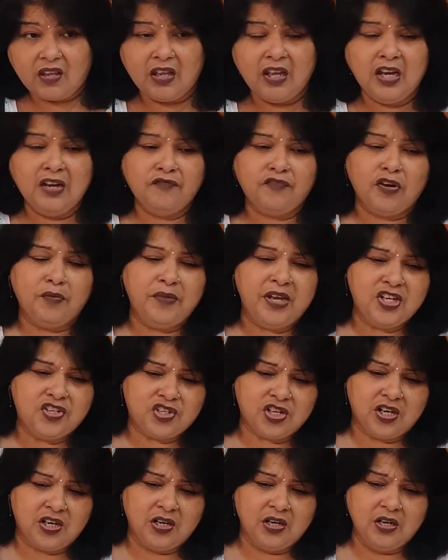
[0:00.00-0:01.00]

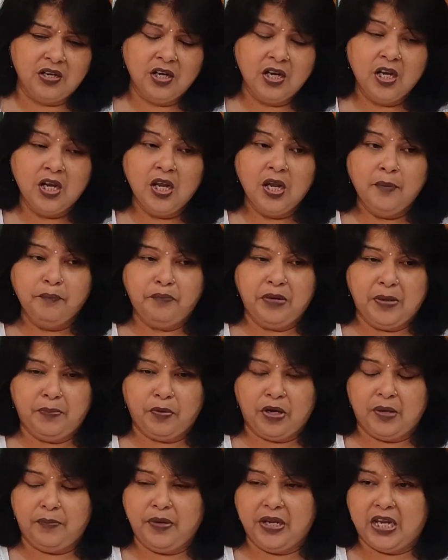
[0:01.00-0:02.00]
information.
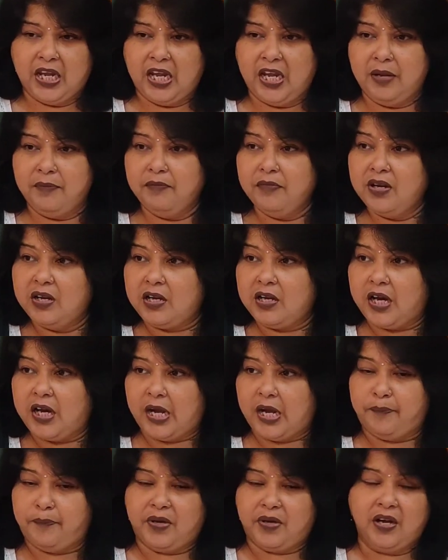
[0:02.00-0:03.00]
People became
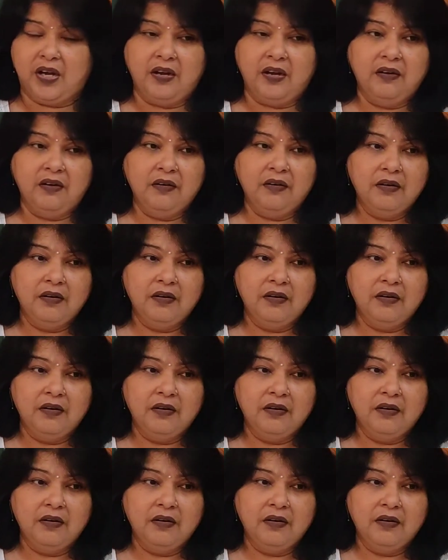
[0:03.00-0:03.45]
corrupted